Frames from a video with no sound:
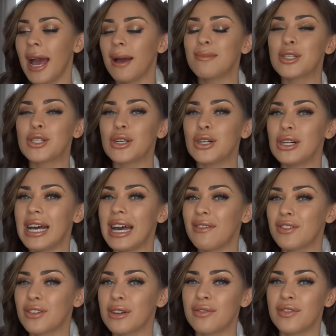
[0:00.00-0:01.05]
I'm sure
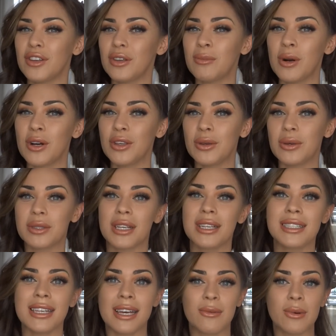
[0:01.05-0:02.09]
after a few more
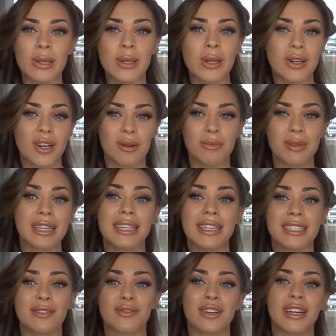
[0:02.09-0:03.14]
uses, it will look
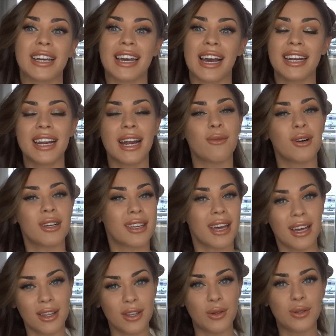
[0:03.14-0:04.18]
completely different again and I will
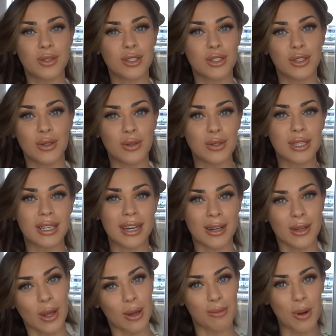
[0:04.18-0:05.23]
get used to using
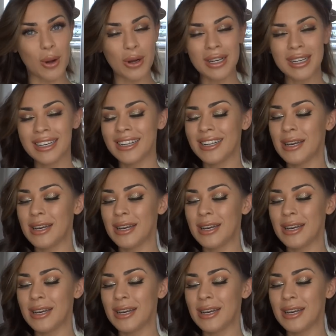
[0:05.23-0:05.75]
it a lot more.